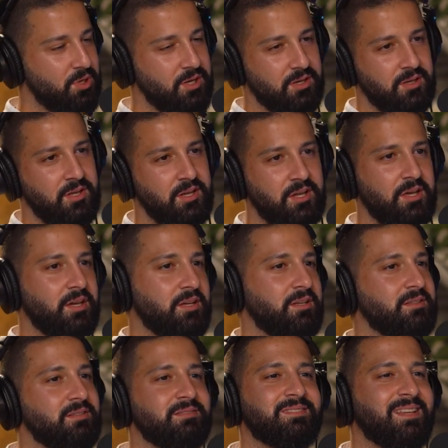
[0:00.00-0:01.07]
and we're
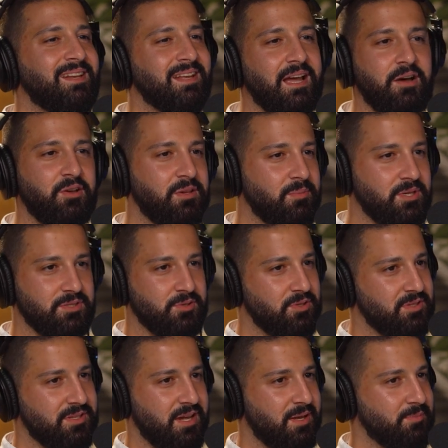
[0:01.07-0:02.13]
sending out
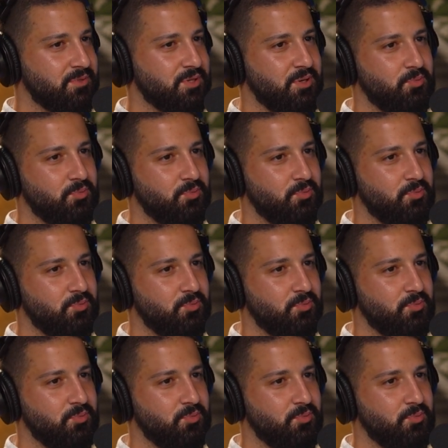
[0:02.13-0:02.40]
emails all the time.